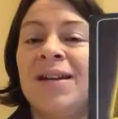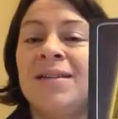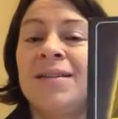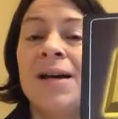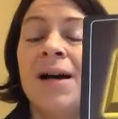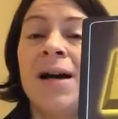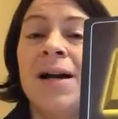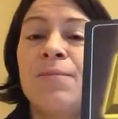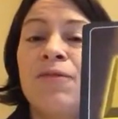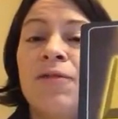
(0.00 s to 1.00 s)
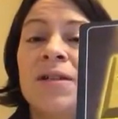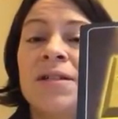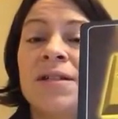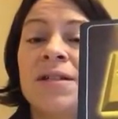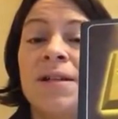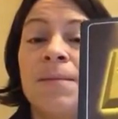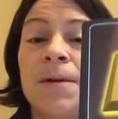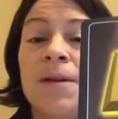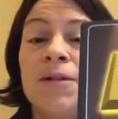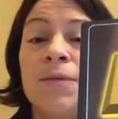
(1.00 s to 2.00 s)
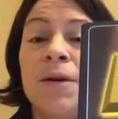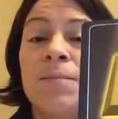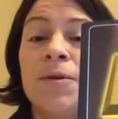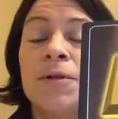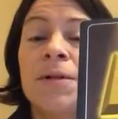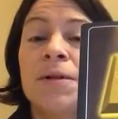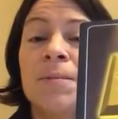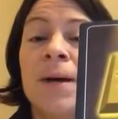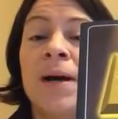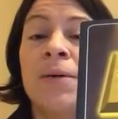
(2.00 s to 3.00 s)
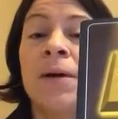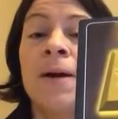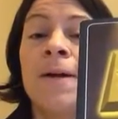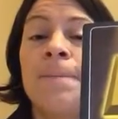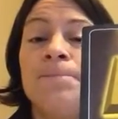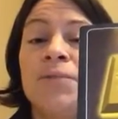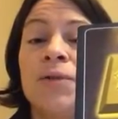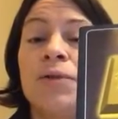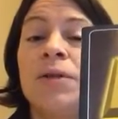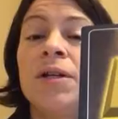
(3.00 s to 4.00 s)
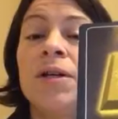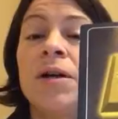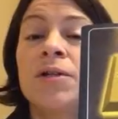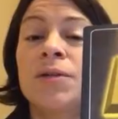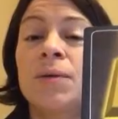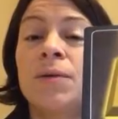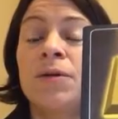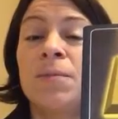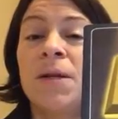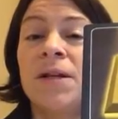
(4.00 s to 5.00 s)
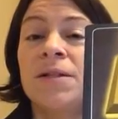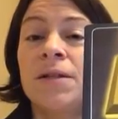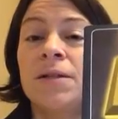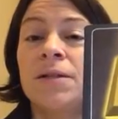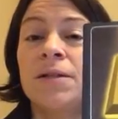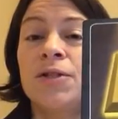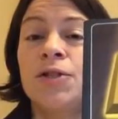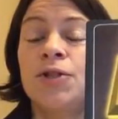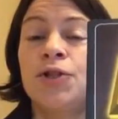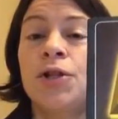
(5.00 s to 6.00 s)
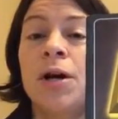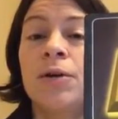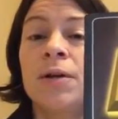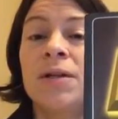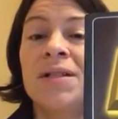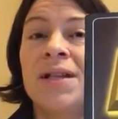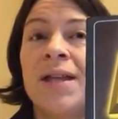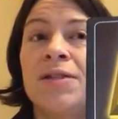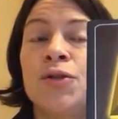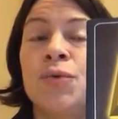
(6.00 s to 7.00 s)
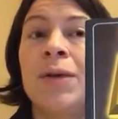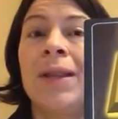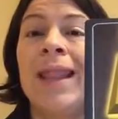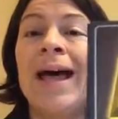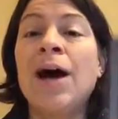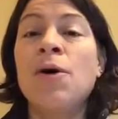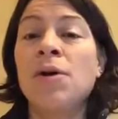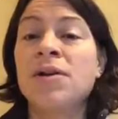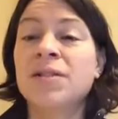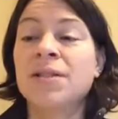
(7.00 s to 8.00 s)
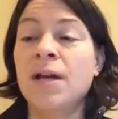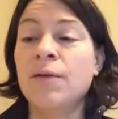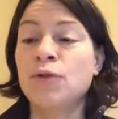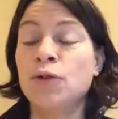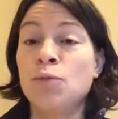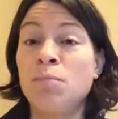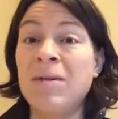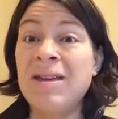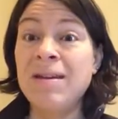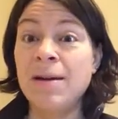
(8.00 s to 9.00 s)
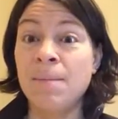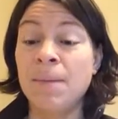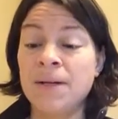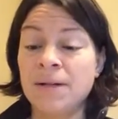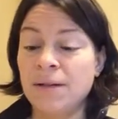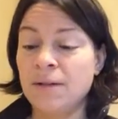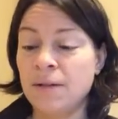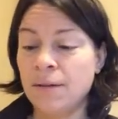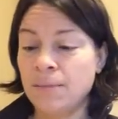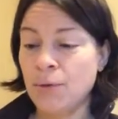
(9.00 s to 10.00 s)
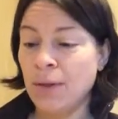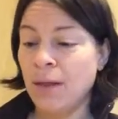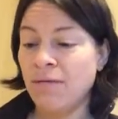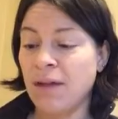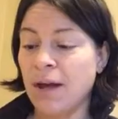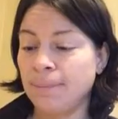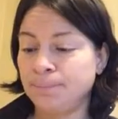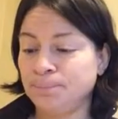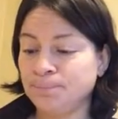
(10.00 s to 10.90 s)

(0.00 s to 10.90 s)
it is time for us to step into our personal power, to clear our solar plexus chakras, and to allow ourselves to be abundant. So I love that.